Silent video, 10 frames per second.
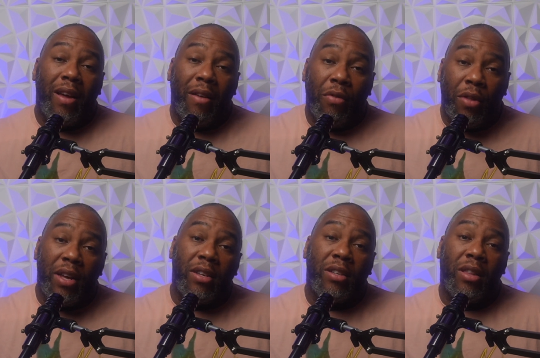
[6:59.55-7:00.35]
And
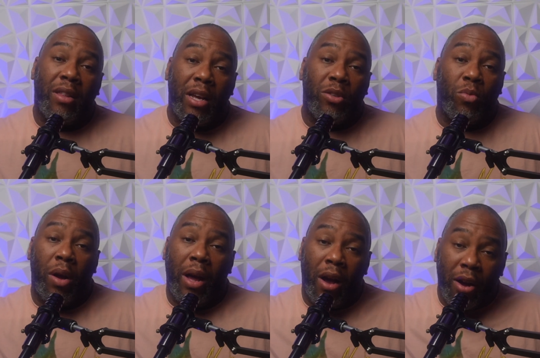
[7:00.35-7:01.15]
these things
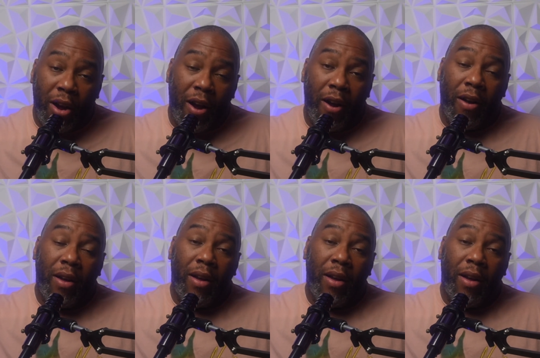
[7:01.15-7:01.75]
will occur